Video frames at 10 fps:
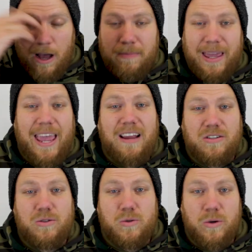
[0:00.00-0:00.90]
I'm keen
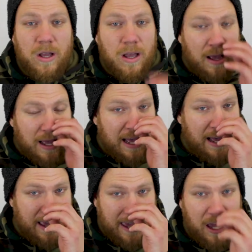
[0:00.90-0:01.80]
to
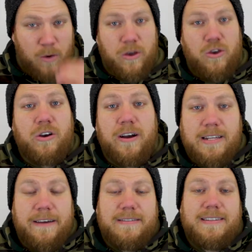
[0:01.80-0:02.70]
hear what you
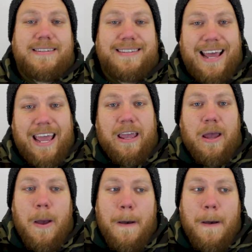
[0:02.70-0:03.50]
guys have to say.